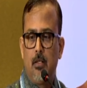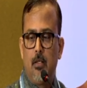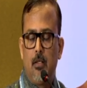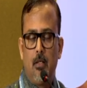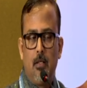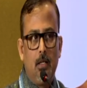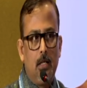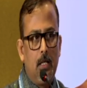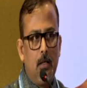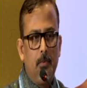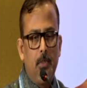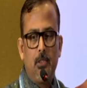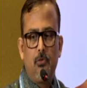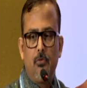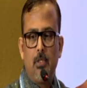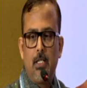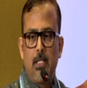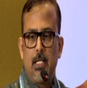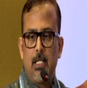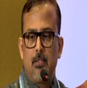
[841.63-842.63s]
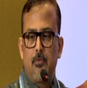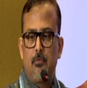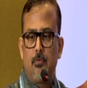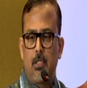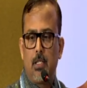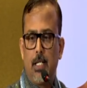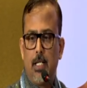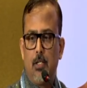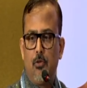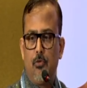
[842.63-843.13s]
coming to the last,
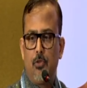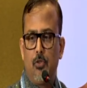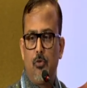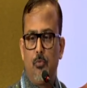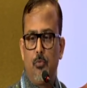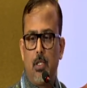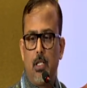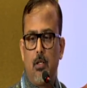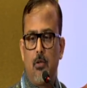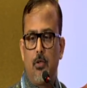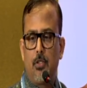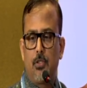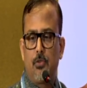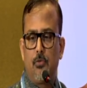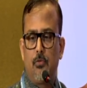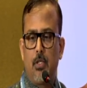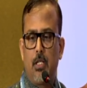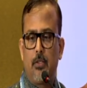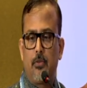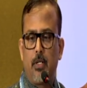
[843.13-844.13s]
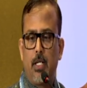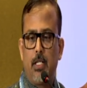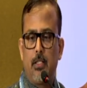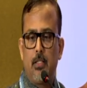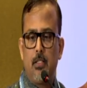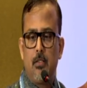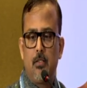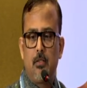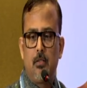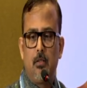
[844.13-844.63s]
glenohumeral
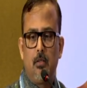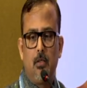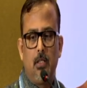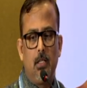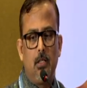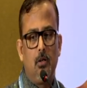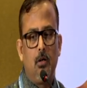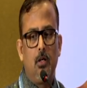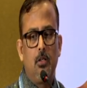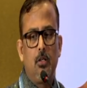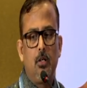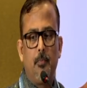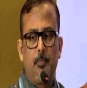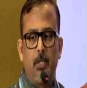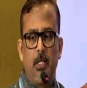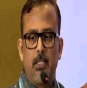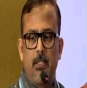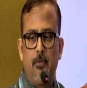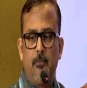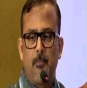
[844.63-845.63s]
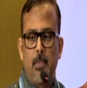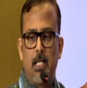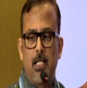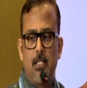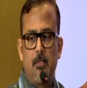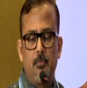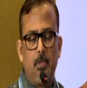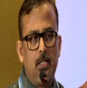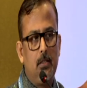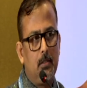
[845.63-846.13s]
osteoarthritis. The non-operative
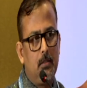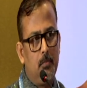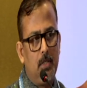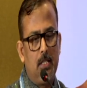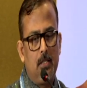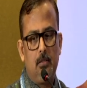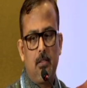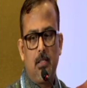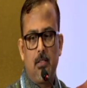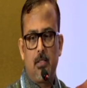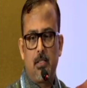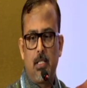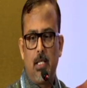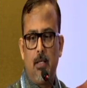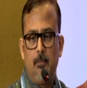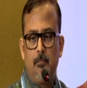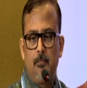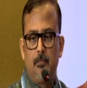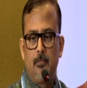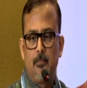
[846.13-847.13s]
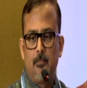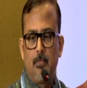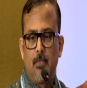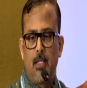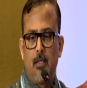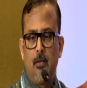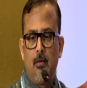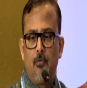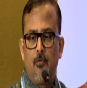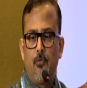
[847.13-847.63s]
management remains the same,
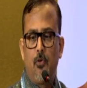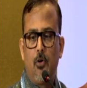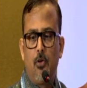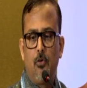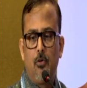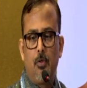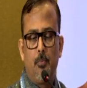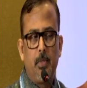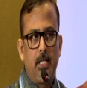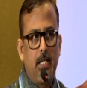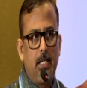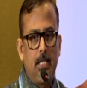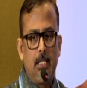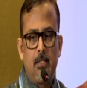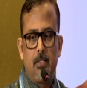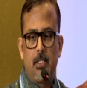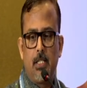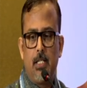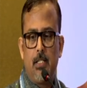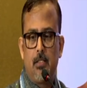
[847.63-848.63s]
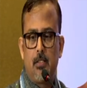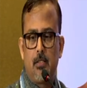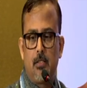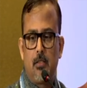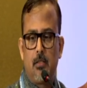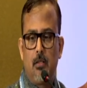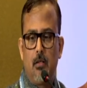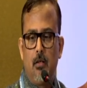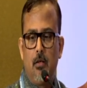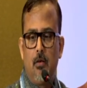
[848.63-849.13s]
followed by NSAIDs,
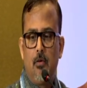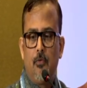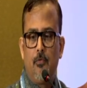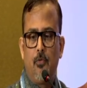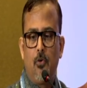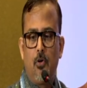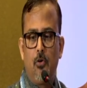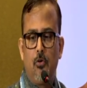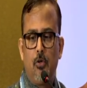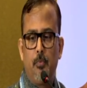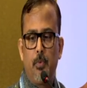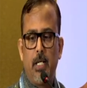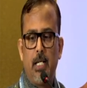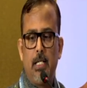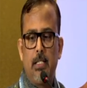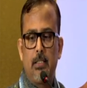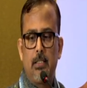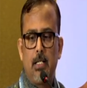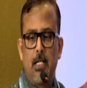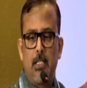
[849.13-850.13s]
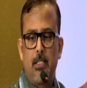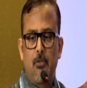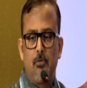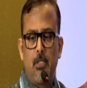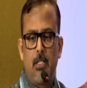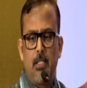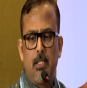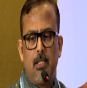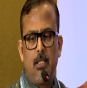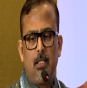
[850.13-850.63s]
followed by intra-articular.
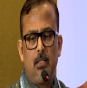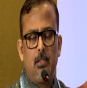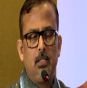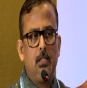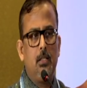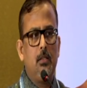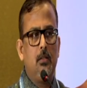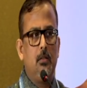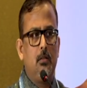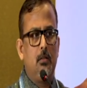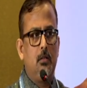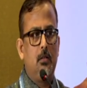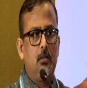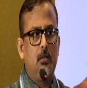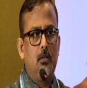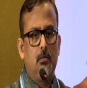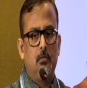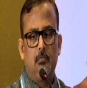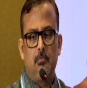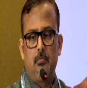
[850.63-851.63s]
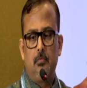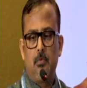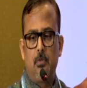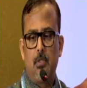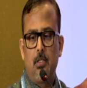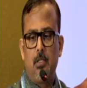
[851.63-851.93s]
Here the